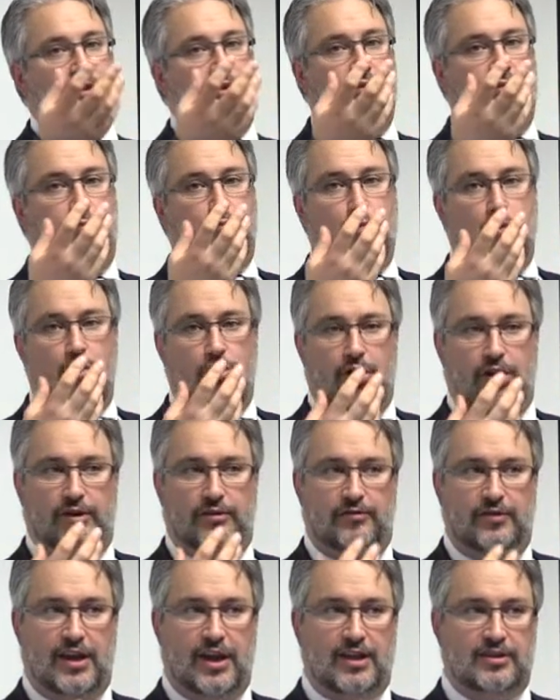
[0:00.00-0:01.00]
The more
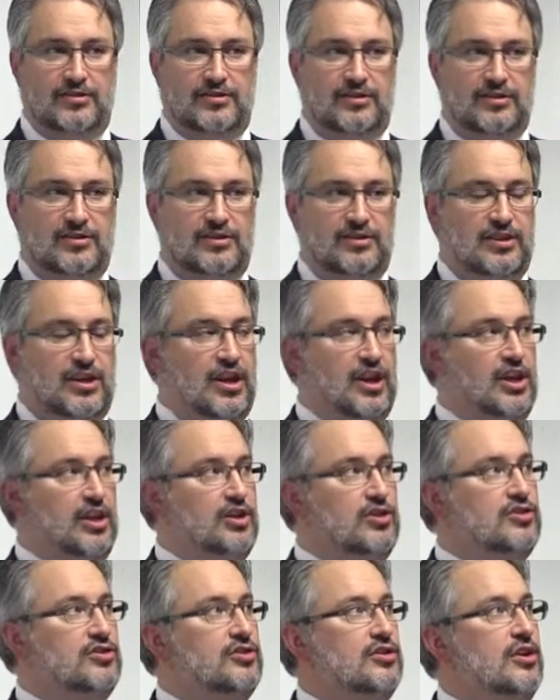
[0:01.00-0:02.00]
advanced the
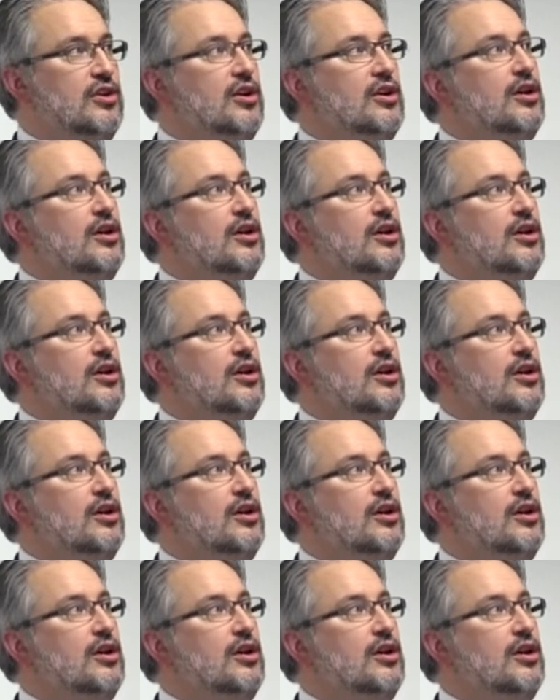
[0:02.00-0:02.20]
stage,